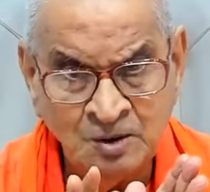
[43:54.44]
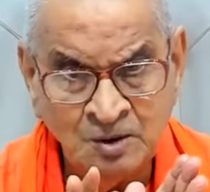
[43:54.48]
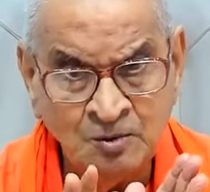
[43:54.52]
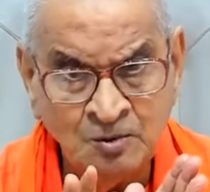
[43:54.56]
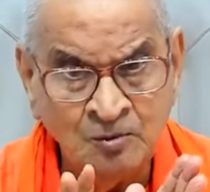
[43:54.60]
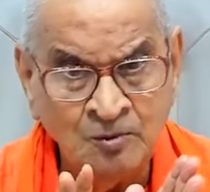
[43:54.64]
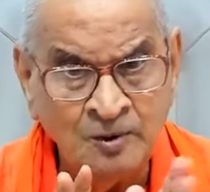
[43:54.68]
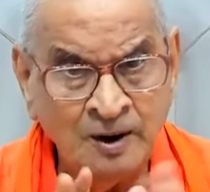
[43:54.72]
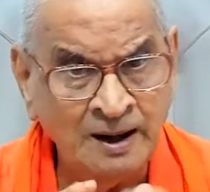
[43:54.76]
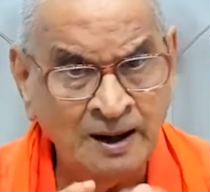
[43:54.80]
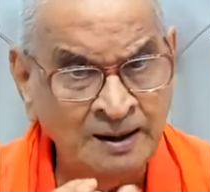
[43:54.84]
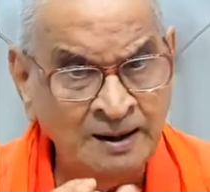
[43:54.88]

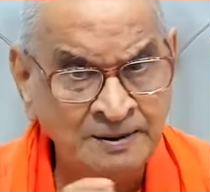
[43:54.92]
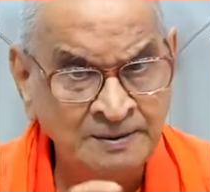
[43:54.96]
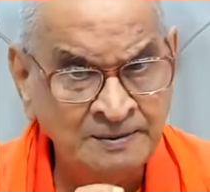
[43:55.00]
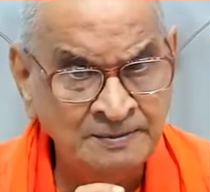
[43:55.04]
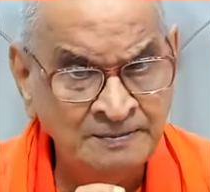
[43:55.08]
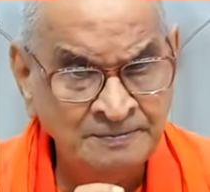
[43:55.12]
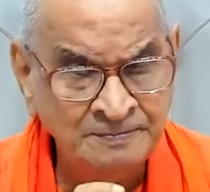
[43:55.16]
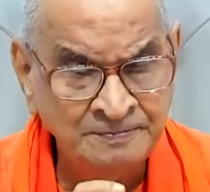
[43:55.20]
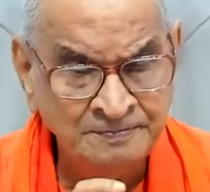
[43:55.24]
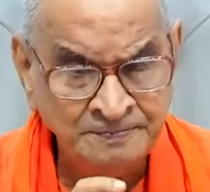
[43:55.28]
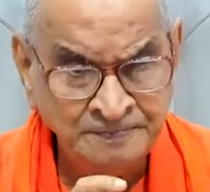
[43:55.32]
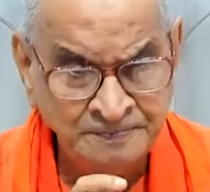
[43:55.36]
Why?
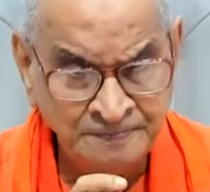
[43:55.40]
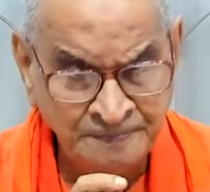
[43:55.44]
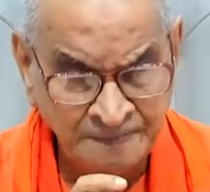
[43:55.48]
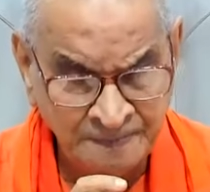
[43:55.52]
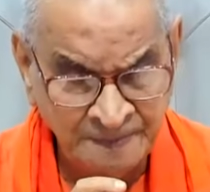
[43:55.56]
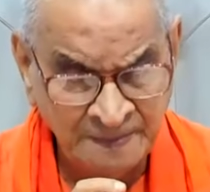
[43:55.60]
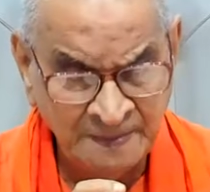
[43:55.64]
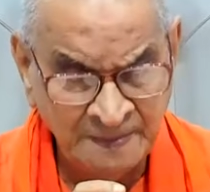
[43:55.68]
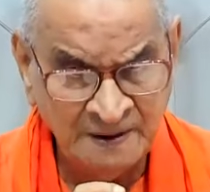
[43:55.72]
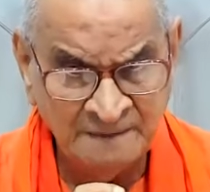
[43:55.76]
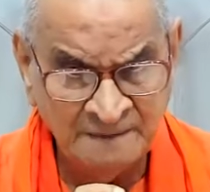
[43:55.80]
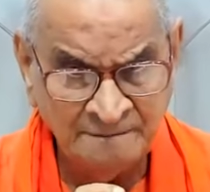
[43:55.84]

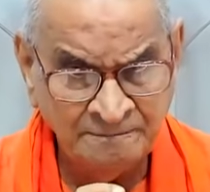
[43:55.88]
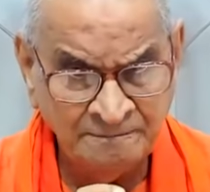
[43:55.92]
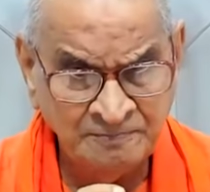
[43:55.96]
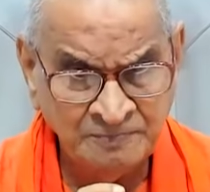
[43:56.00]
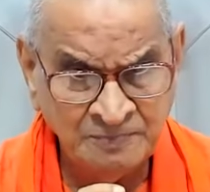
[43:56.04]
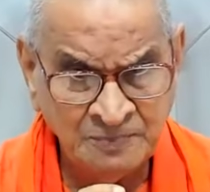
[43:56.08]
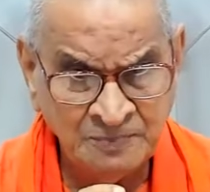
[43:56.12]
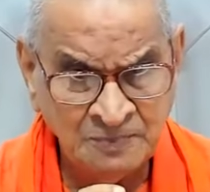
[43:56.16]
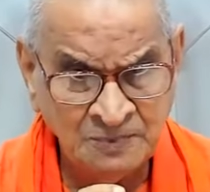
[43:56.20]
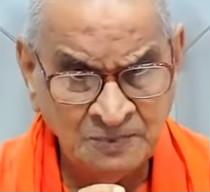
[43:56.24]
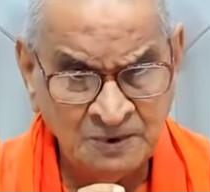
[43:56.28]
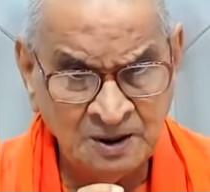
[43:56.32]

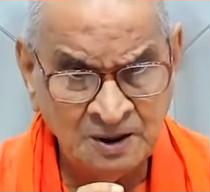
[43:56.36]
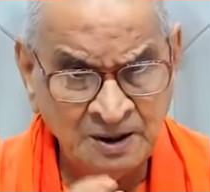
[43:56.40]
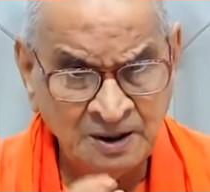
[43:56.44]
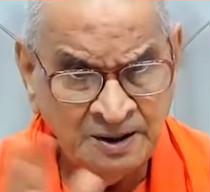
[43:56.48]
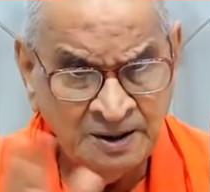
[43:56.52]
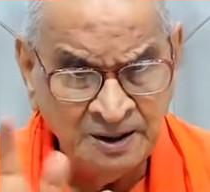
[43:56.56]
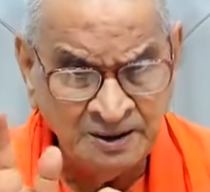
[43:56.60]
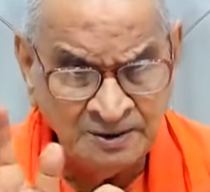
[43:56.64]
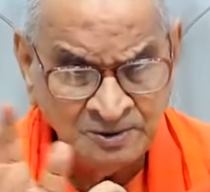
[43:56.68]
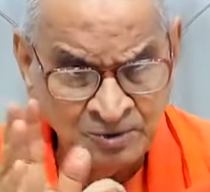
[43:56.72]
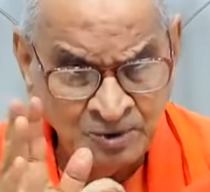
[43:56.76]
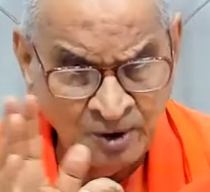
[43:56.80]
It
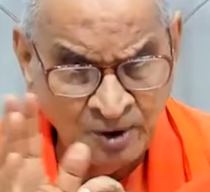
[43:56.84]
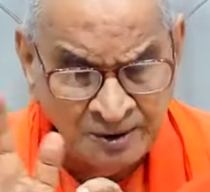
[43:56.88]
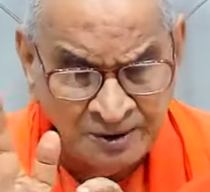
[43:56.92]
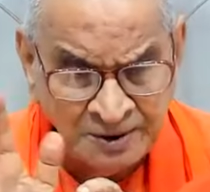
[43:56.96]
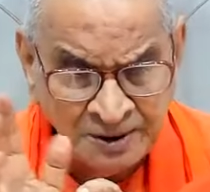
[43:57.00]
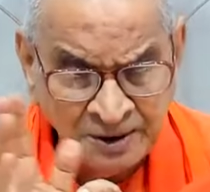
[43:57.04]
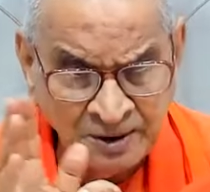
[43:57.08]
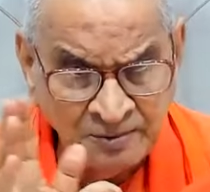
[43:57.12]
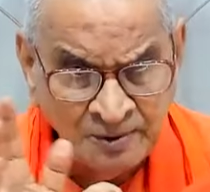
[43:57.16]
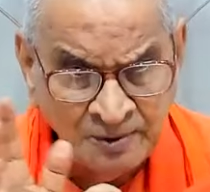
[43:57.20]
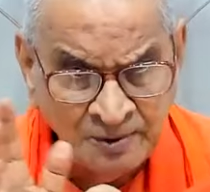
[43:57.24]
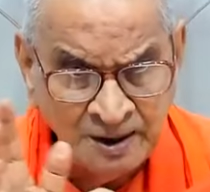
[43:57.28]
does not
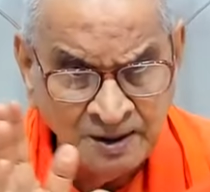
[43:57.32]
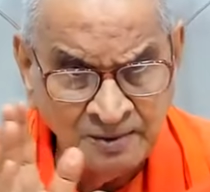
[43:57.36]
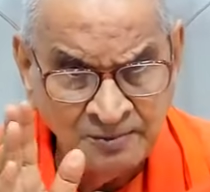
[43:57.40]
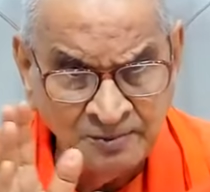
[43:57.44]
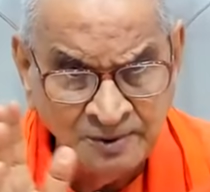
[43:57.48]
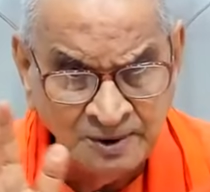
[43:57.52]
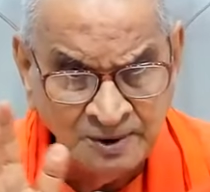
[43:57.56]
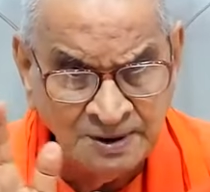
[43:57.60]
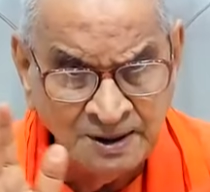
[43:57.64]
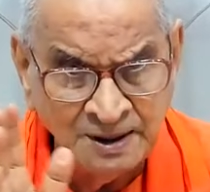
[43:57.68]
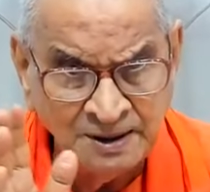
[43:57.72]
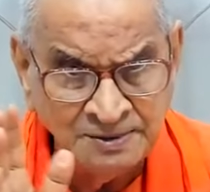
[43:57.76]
require
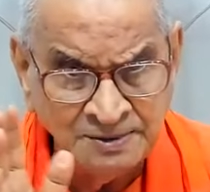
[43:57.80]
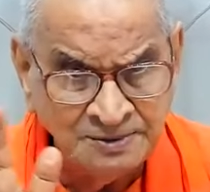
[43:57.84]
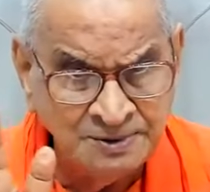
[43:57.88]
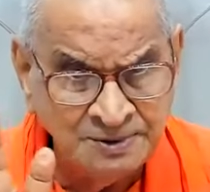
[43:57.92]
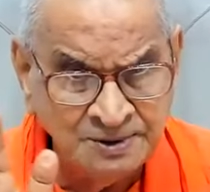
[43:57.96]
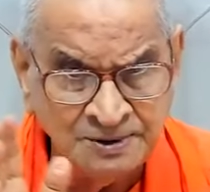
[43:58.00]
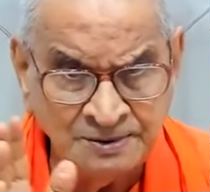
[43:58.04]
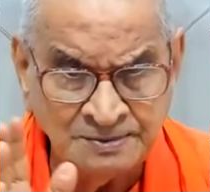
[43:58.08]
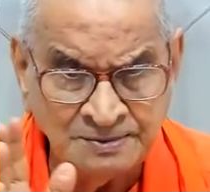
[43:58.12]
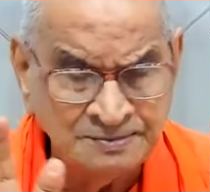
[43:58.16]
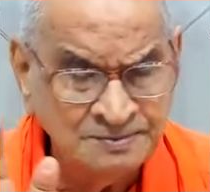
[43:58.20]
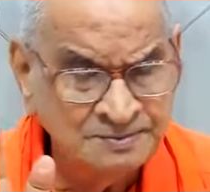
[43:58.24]

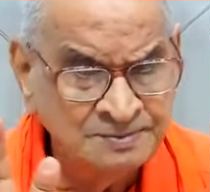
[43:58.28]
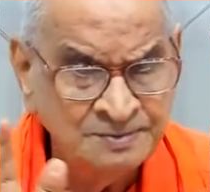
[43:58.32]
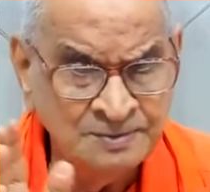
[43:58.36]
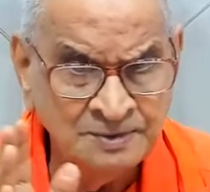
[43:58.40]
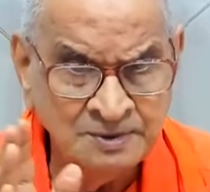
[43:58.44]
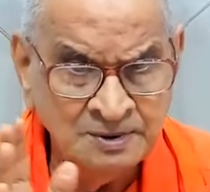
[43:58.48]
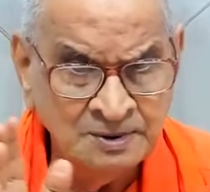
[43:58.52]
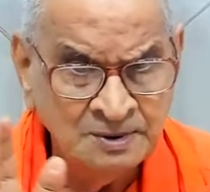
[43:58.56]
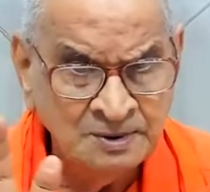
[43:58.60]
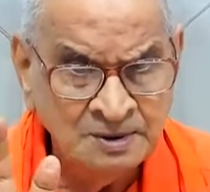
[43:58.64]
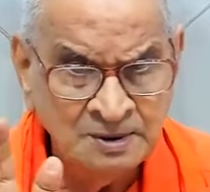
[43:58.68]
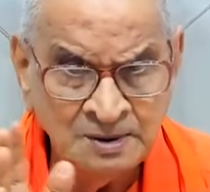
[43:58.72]
Vedanta.
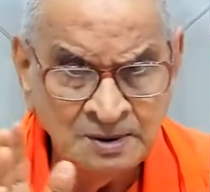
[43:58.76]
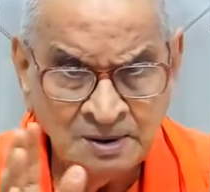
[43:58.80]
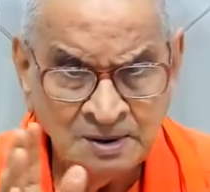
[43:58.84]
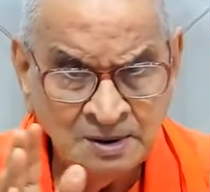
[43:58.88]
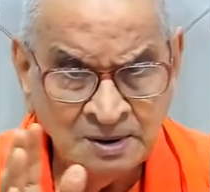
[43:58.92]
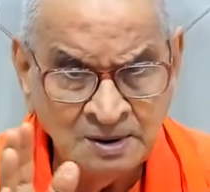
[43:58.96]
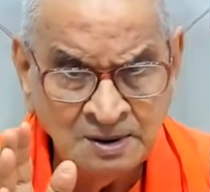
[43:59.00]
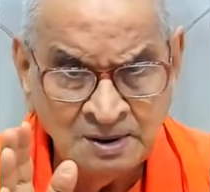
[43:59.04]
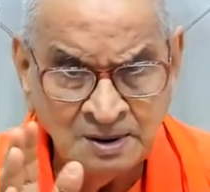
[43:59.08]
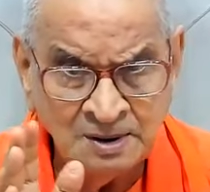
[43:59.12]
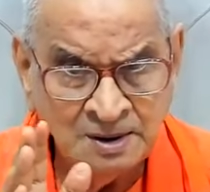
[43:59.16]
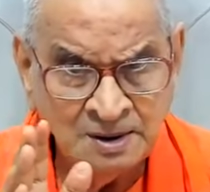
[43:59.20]

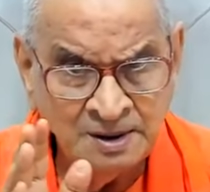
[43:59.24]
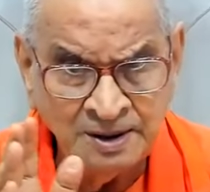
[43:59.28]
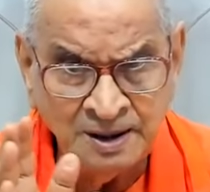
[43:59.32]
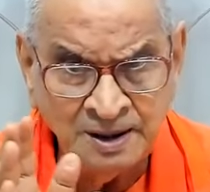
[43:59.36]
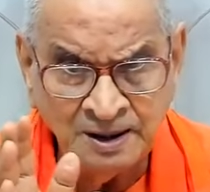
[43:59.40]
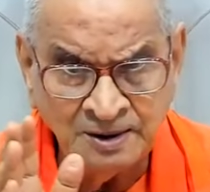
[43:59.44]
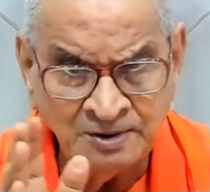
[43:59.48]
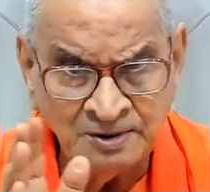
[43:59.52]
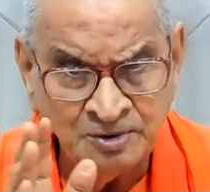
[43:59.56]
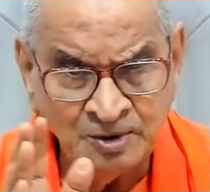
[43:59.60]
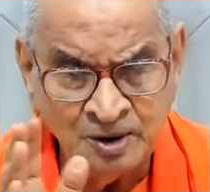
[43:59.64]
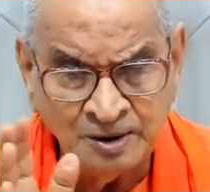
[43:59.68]
It
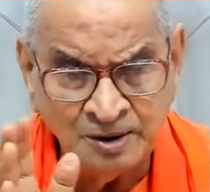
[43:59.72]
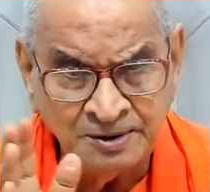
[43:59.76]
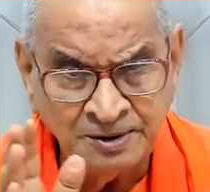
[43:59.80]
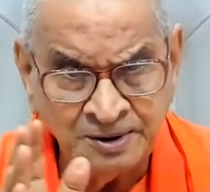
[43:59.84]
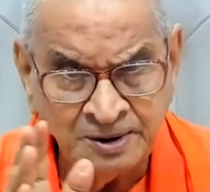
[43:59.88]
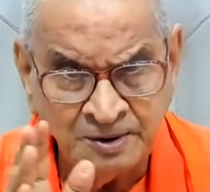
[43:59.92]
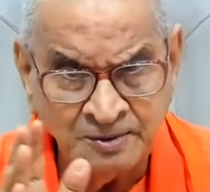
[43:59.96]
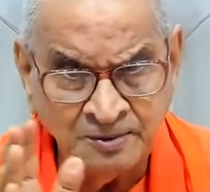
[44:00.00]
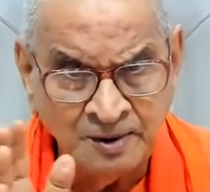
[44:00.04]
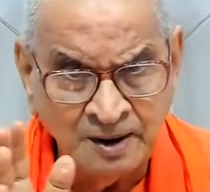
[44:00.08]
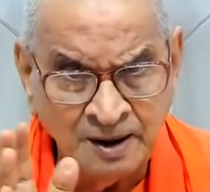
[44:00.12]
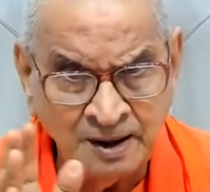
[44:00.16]
does not
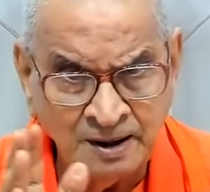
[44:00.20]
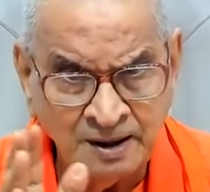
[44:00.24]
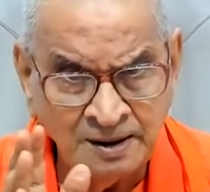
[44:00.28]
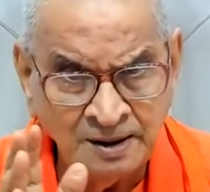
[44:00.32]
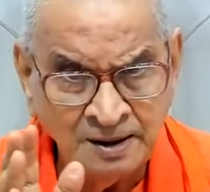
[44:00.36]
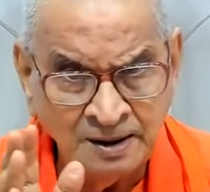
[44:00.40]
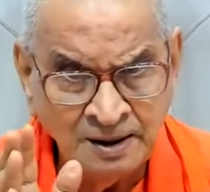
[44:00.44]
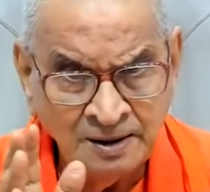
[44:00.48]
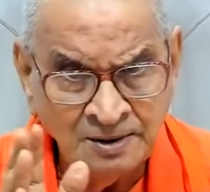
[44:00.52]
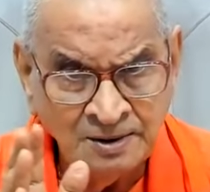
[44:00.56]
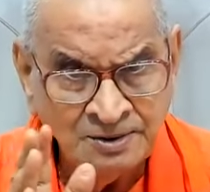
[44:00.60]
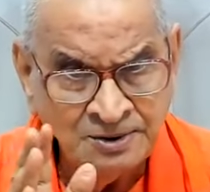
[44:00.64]
require
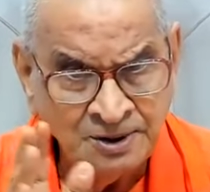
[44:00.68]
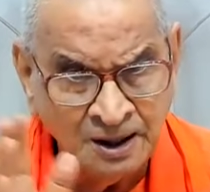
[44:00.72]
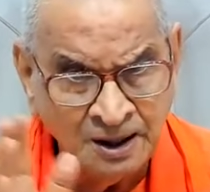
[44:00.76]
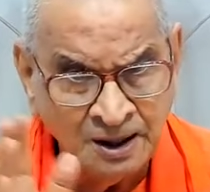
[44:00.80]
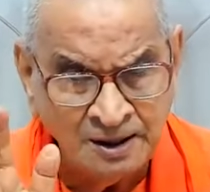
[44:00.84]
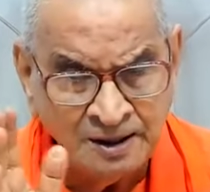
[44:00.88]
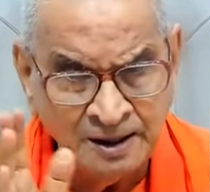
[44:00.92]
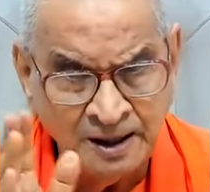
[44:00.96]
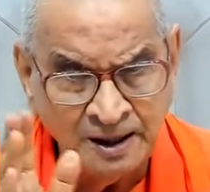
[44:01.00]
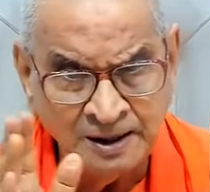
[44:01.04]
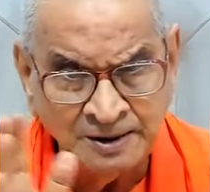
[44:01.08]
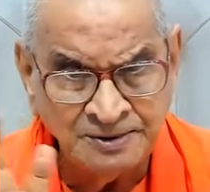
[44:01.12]

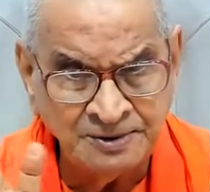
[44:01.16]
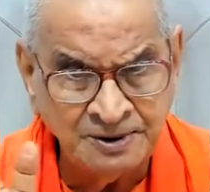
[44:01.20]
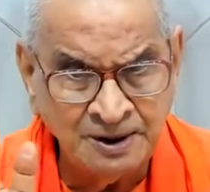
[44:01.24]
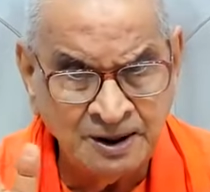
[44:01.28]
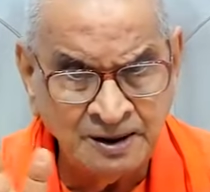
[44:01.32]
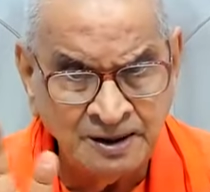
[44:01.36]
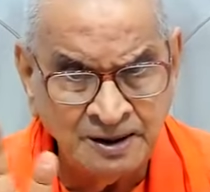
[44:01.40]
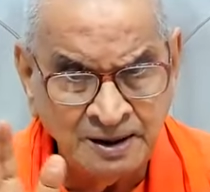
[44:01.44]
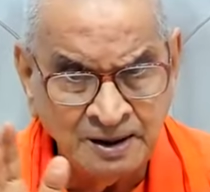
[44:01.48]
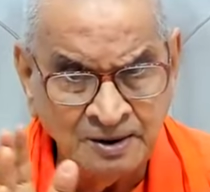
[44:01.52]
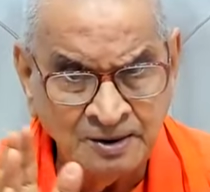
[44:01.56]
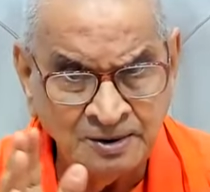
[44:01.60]

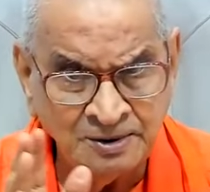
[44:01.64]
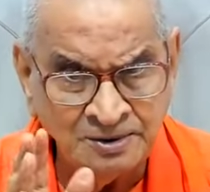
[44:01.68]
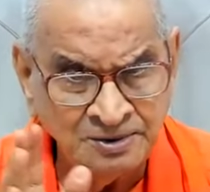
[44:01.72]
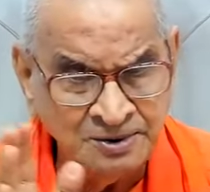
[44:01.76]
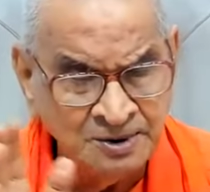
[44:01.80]
Shankaracharya or